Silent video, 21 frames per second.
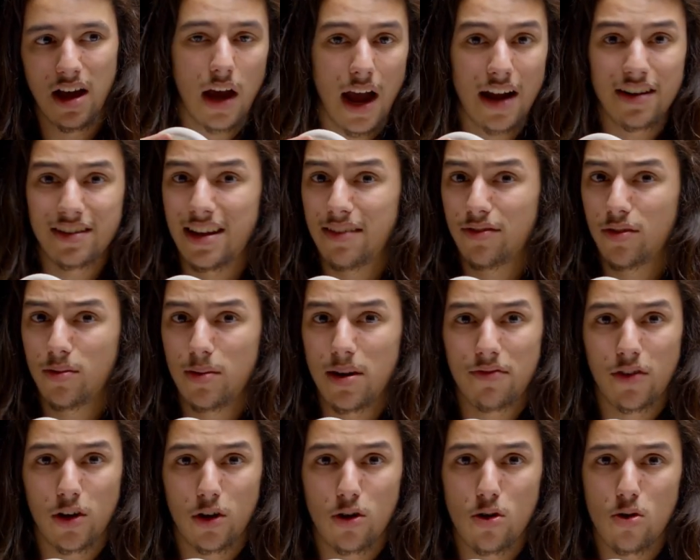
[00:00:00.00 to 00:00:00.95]
I just have some
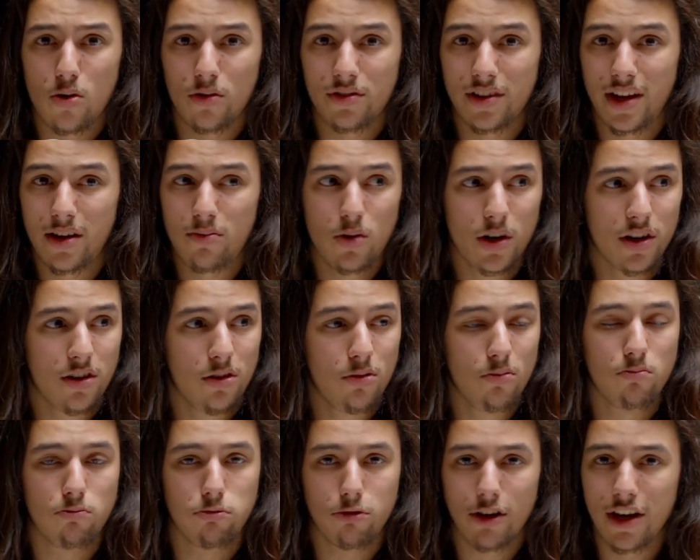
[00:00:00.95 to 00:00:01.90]
different goals. I want to
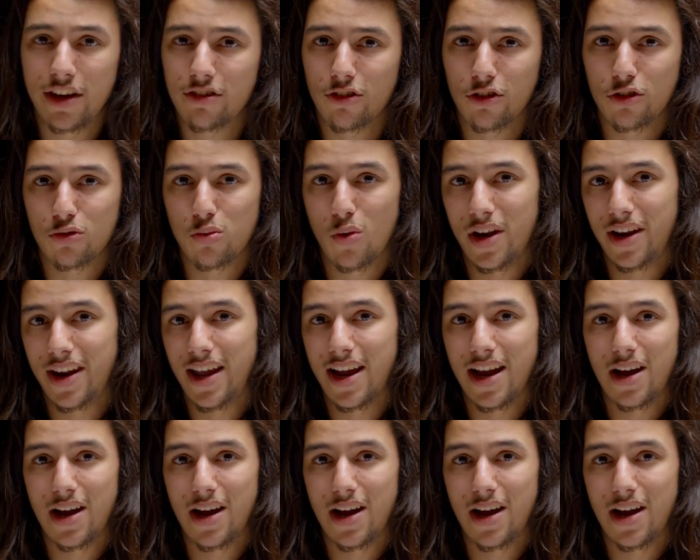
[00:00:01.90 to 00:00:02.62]
do research one day.